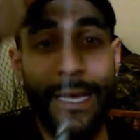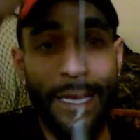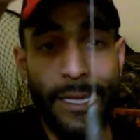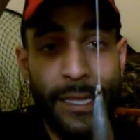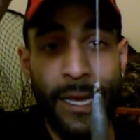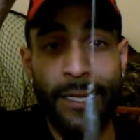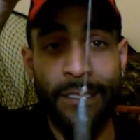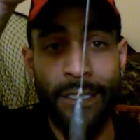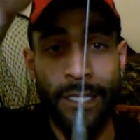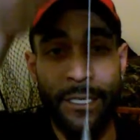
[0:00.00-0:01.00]
inline
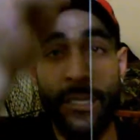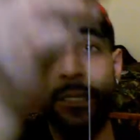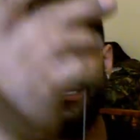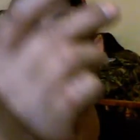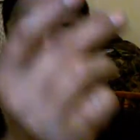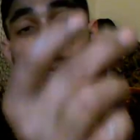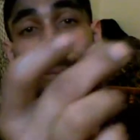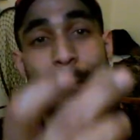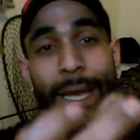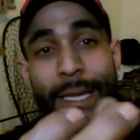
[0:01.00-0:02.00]
sinker,
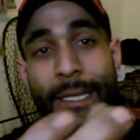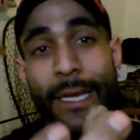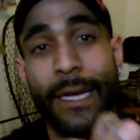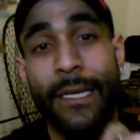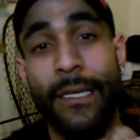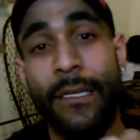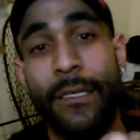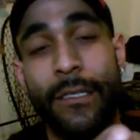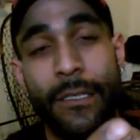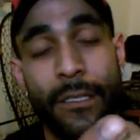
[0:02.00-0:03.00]
main line
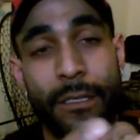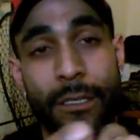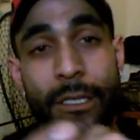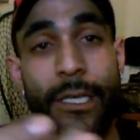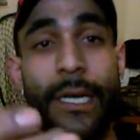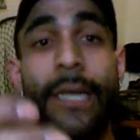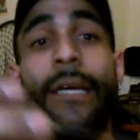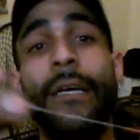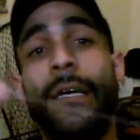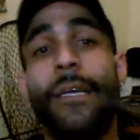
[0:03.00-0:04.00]
to the third
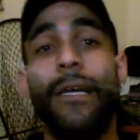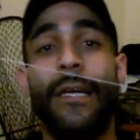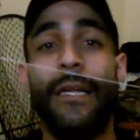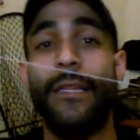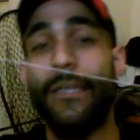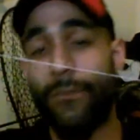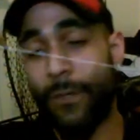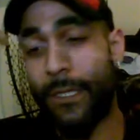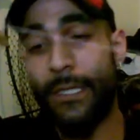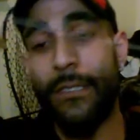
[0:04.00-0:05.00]
eye. And
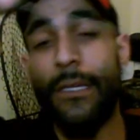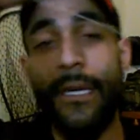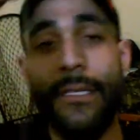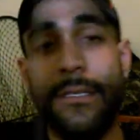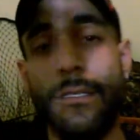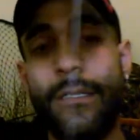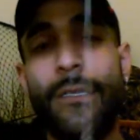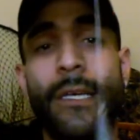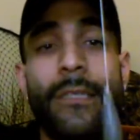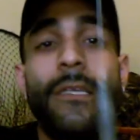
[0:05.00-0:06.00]
what this does is
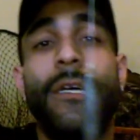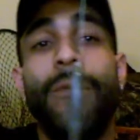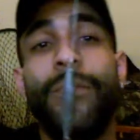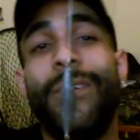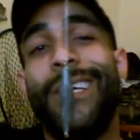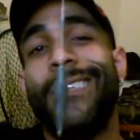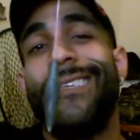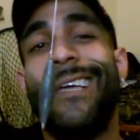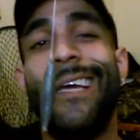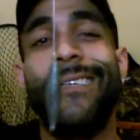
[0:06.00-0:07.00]
this actually helps you
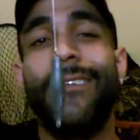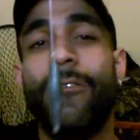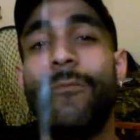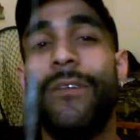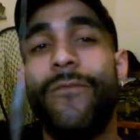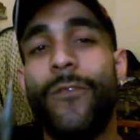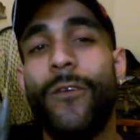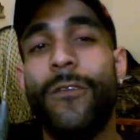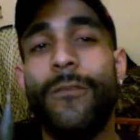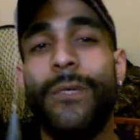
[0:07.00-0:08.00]
actually cast a little bit
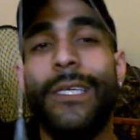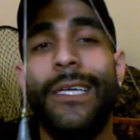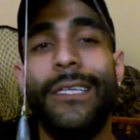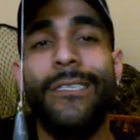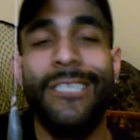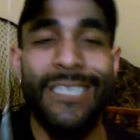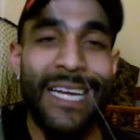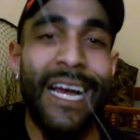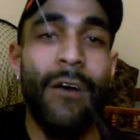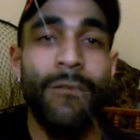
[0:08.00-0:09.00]
further, but it gets you
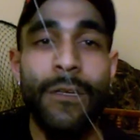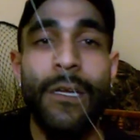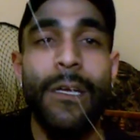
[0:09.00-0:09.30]
down